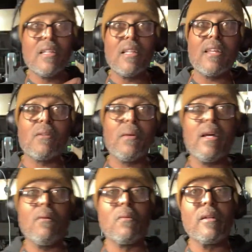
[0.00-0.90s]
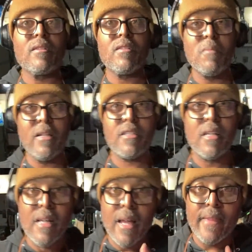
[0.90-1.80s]
like the way that one works so much.
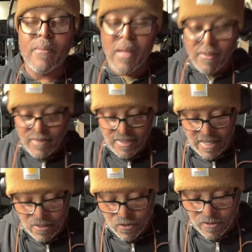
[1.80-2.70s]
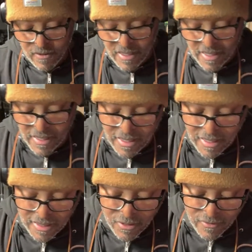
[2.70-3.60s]
And the main reason I ordered the
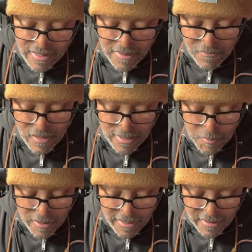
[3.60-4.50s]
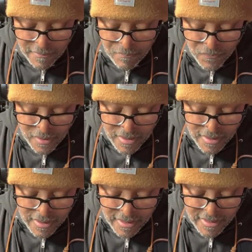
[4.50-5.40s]
3M respirator
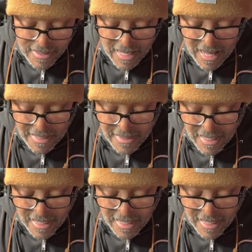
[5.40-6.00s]
is that